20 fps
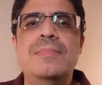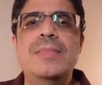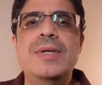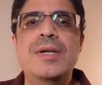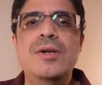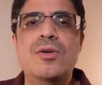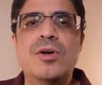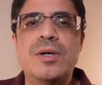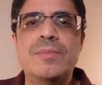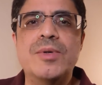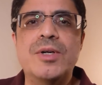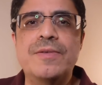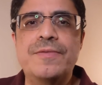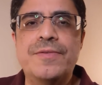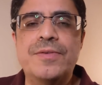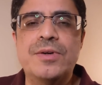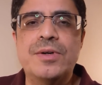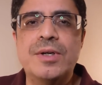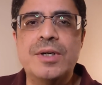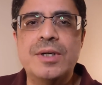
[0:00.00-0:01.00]
normal
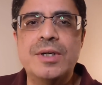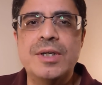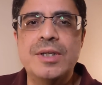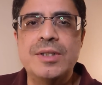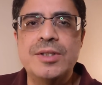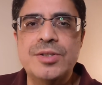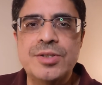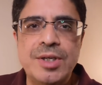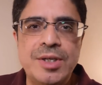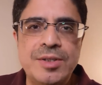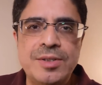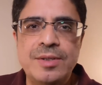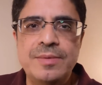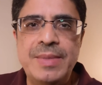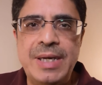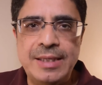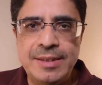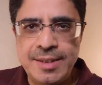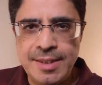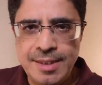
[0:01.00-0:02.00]
for a discussion
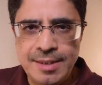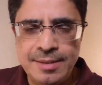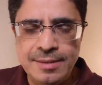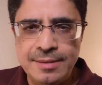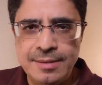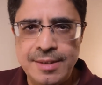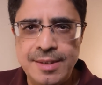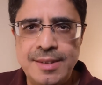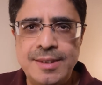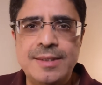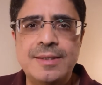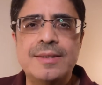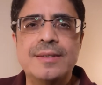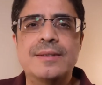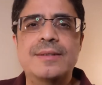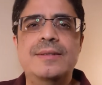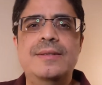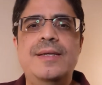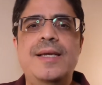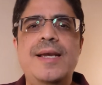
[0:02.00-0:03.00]
about gentleness.
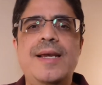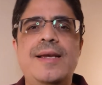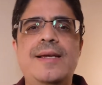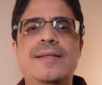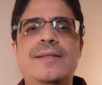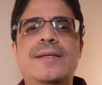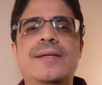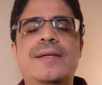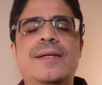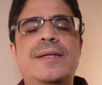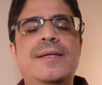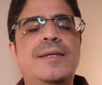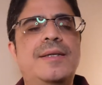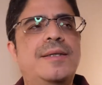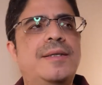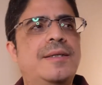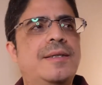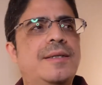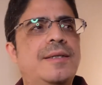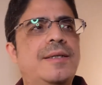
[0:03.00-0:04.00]
And
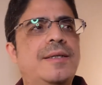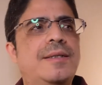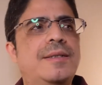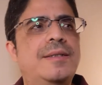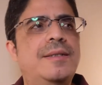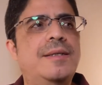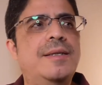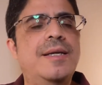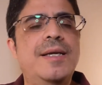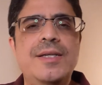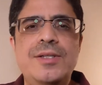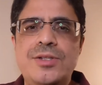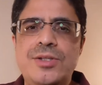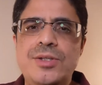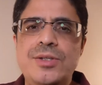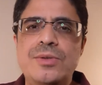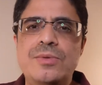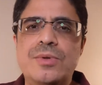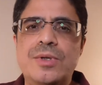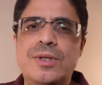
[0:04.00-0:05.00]
uh, unless
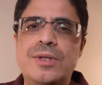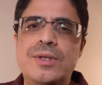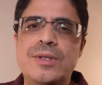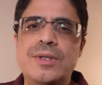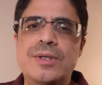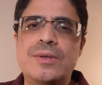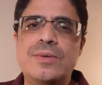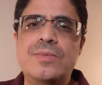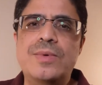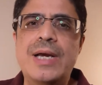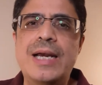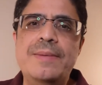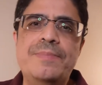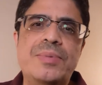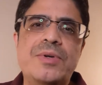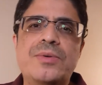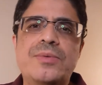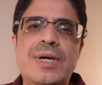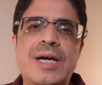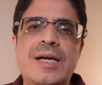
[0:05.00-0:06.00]
you were to wrap
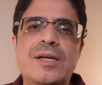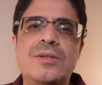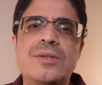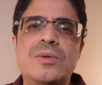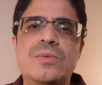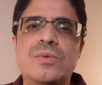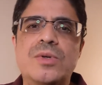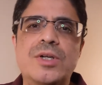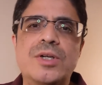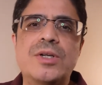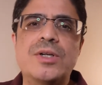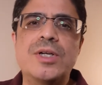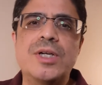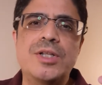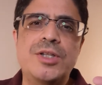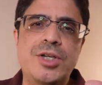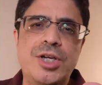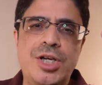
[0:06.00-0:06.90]
around the word the